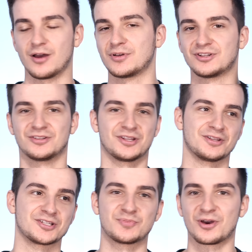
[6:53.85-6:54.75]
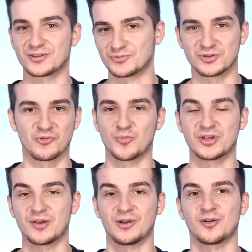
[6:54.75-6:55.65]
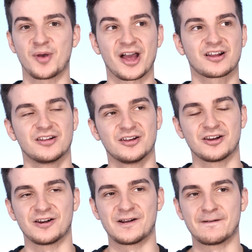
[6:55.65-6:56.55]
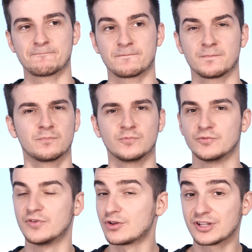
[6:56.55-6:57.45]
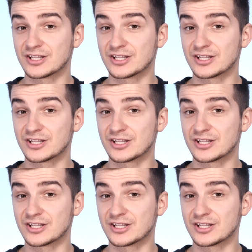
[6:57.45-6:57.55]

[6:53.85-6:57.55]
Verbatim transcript: I mean, let's be honest, you won't be gaming on a Mac. Uh, video on